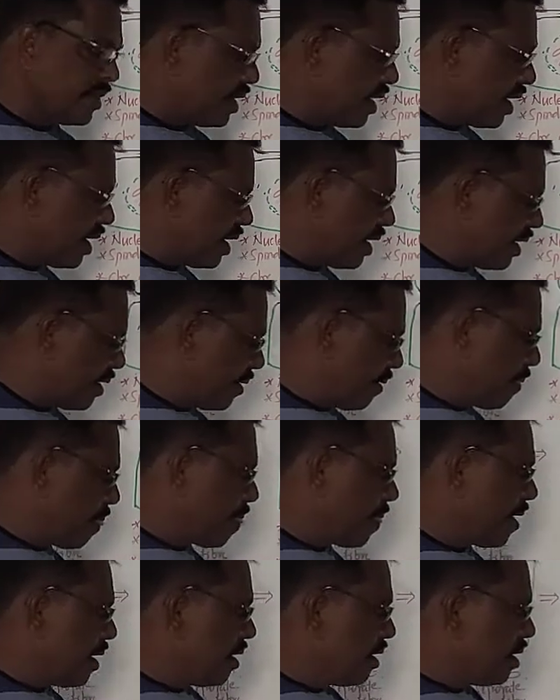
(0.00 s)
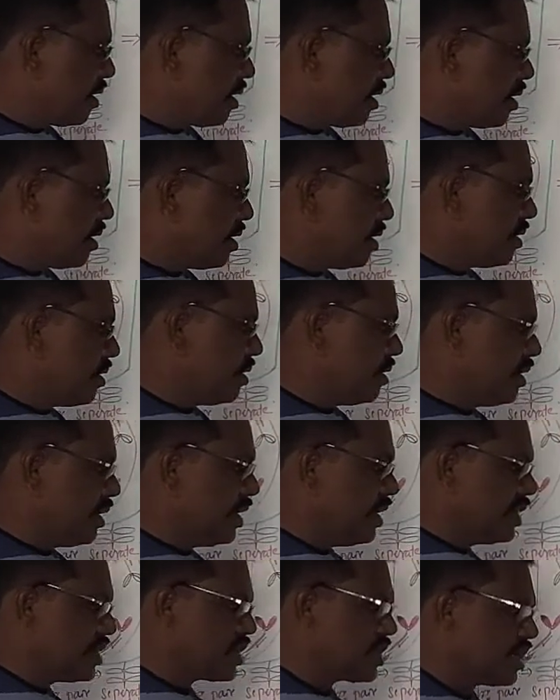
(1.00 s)
Then
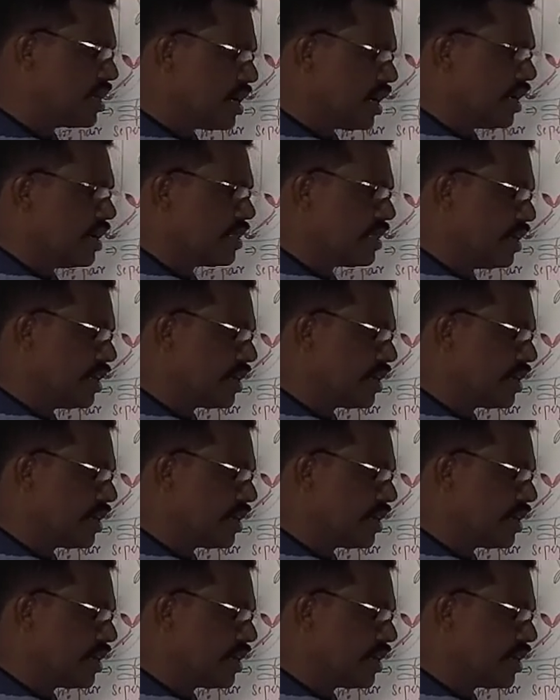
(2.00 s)
these I